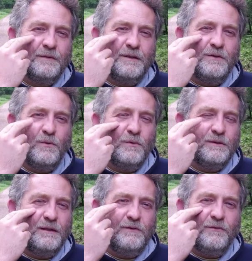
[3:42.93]
These
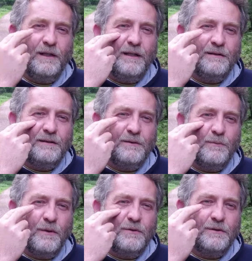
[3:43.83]
thoughts, these feelings, these
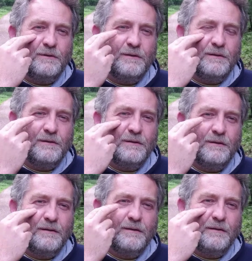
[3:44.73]
emotions.
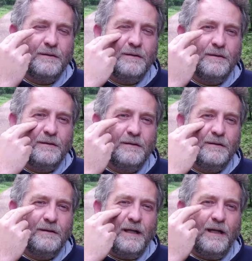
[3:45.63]

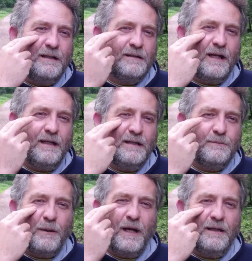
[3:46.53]
Okay, this ache,
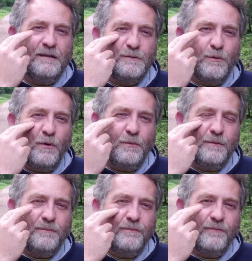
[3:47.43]
this pain, this problem.